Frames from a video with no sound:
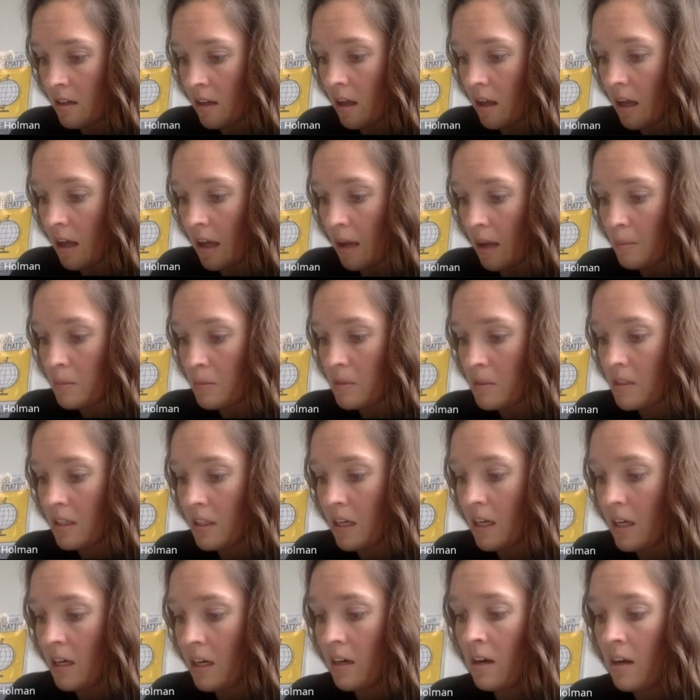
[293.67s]
cups
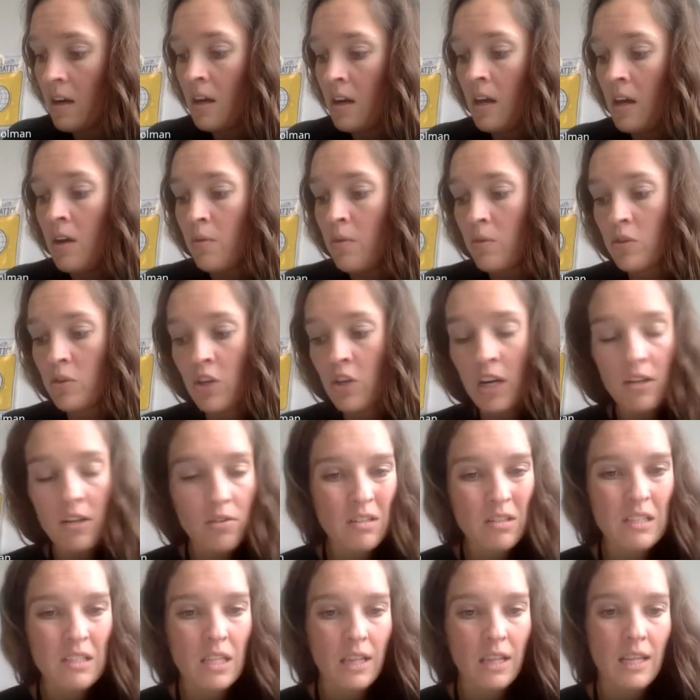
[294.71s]
here. We're trying to
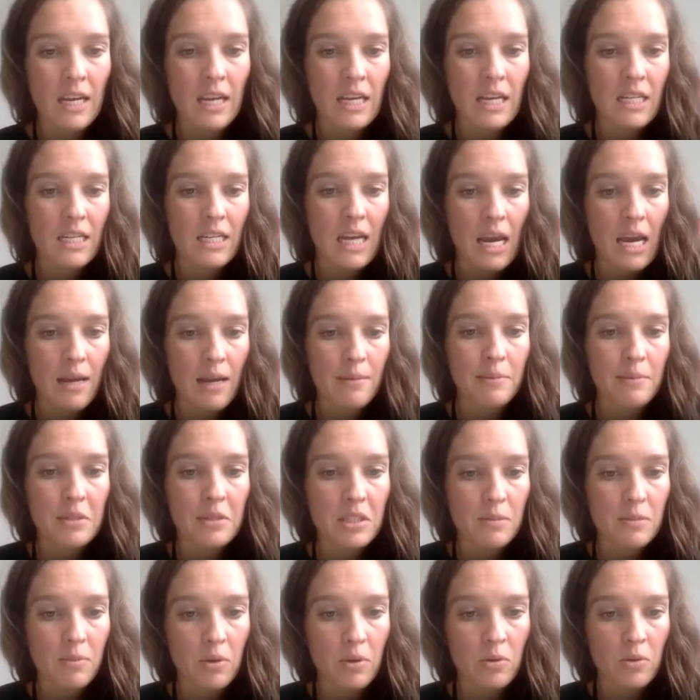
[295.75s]
relate
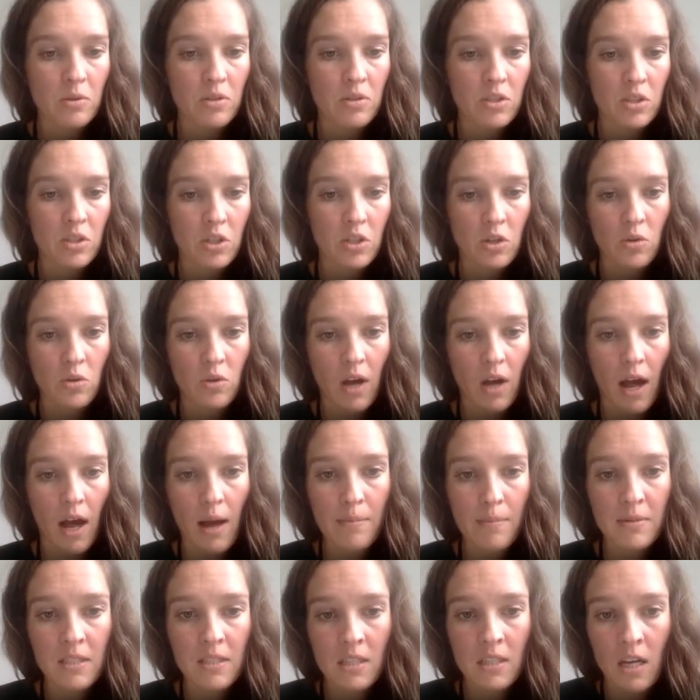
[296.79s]
tablespoons to
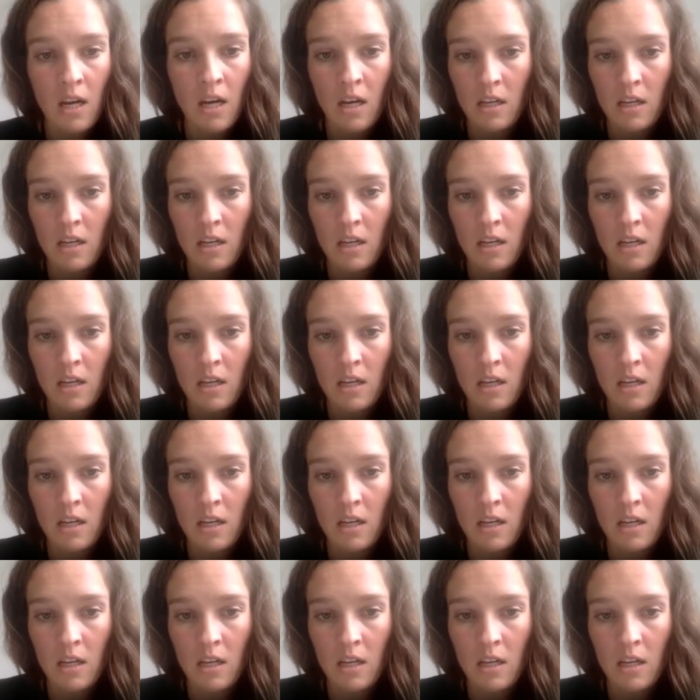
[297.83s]
cups.